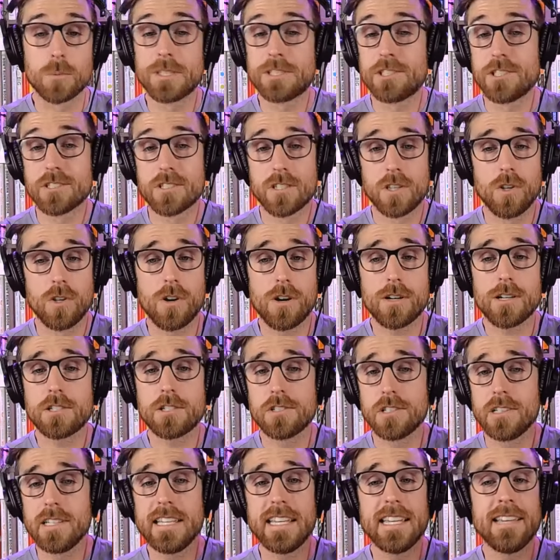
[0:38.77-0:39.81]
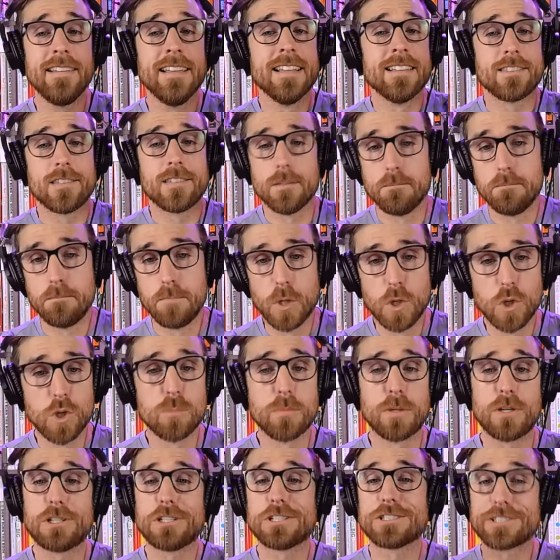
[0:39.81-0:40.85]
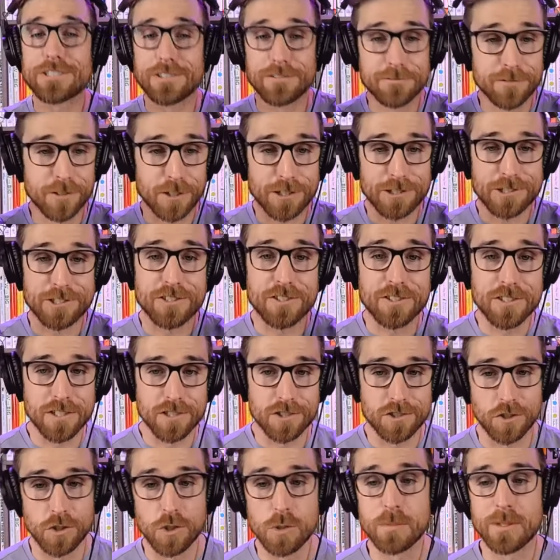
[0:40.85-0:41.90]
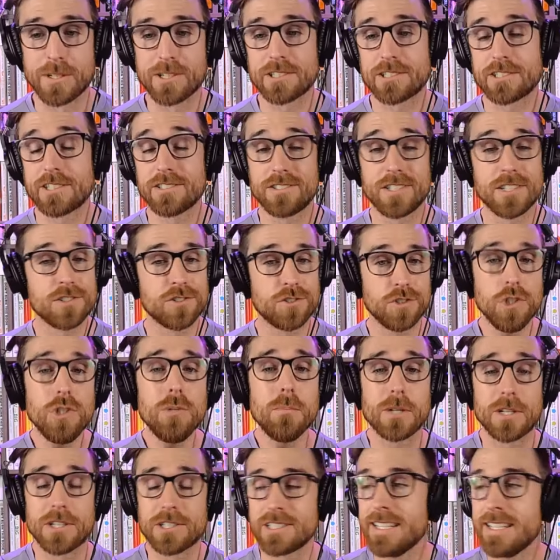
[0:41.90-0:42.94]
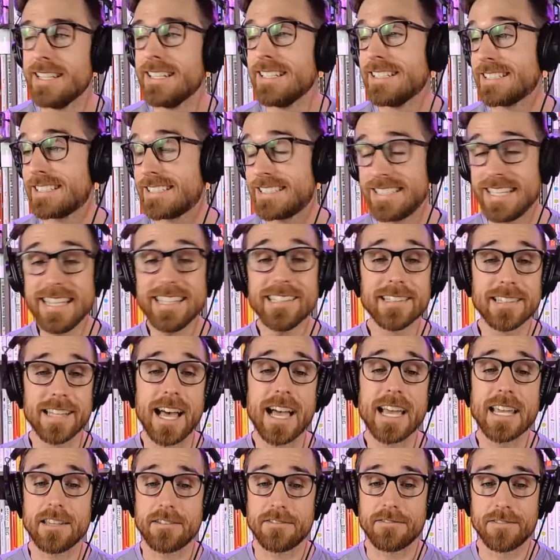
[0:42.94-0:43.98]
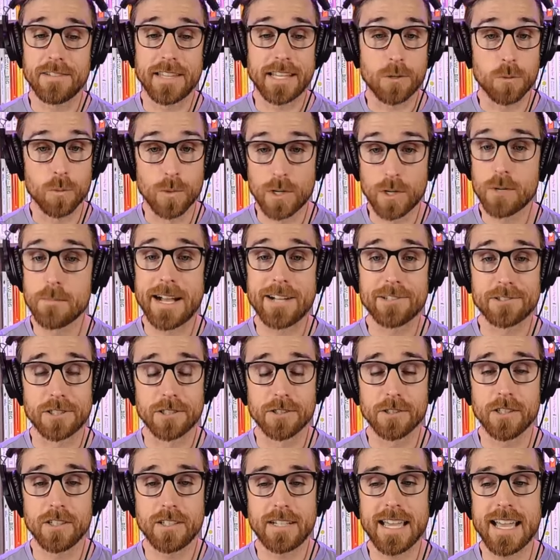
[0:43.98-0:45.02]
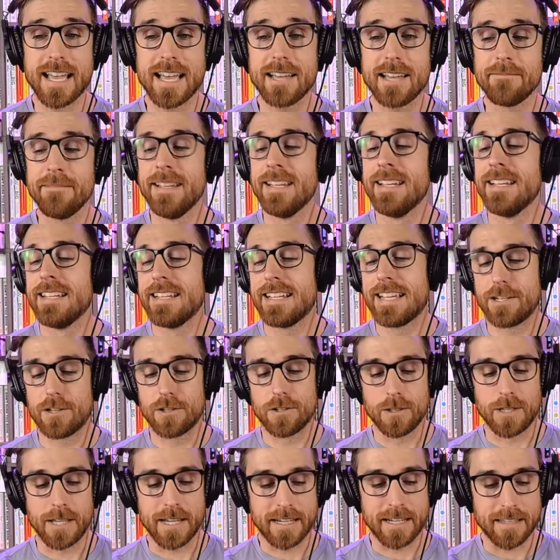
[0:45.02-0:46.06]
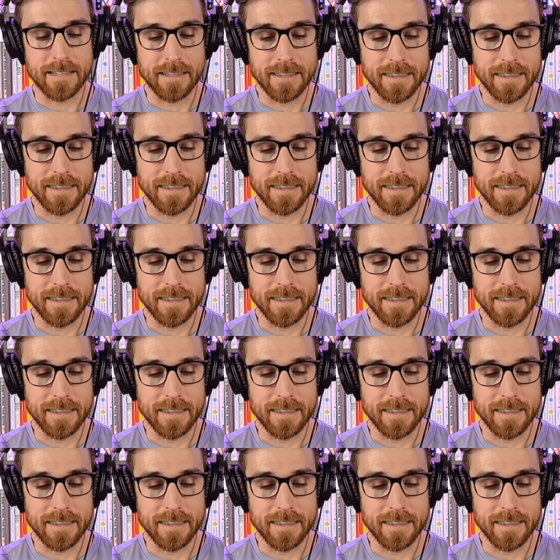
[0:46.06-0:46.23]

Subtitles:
which is largely the boomers versus the zoomers, because the zoomers see a life like we're about to look at and are like,